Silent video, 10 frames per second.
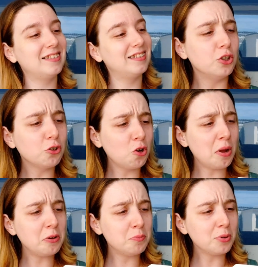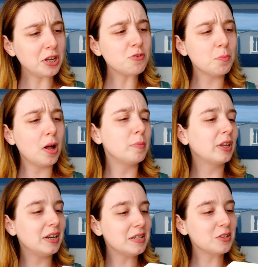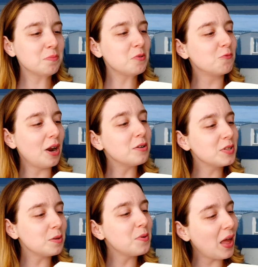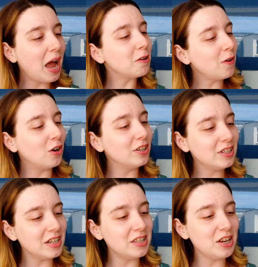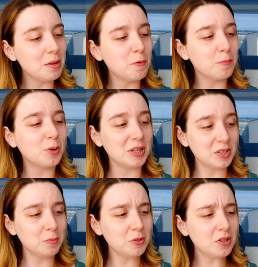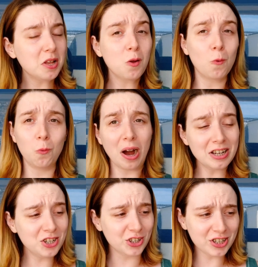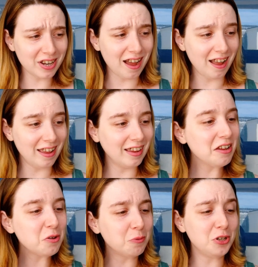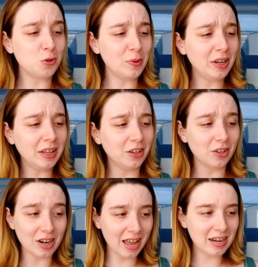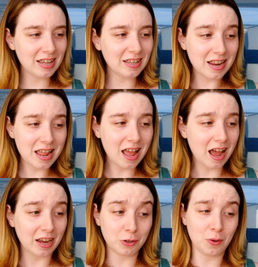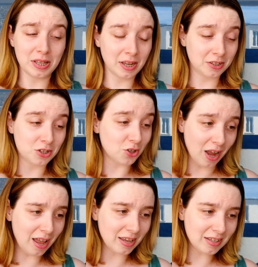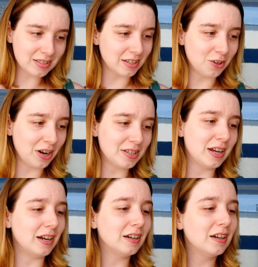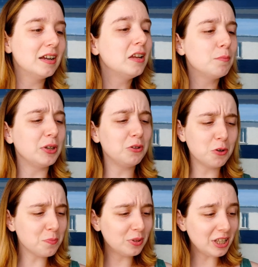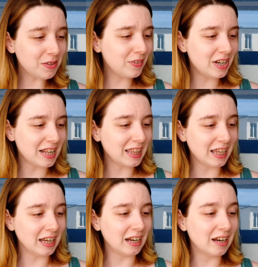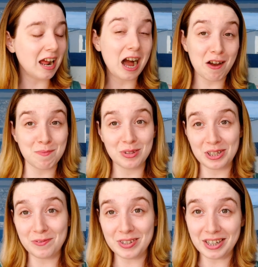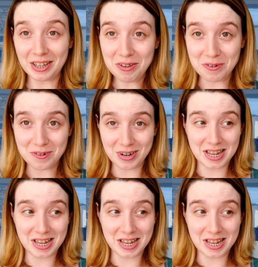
You'll go out and preach republicanism, rouse up the half-hearted in the name of principle? Why shouldn't I? Would you be any good at it?" "I'd quite like to try," said Grantaire. "But you don't believe in anything." "I believe in you."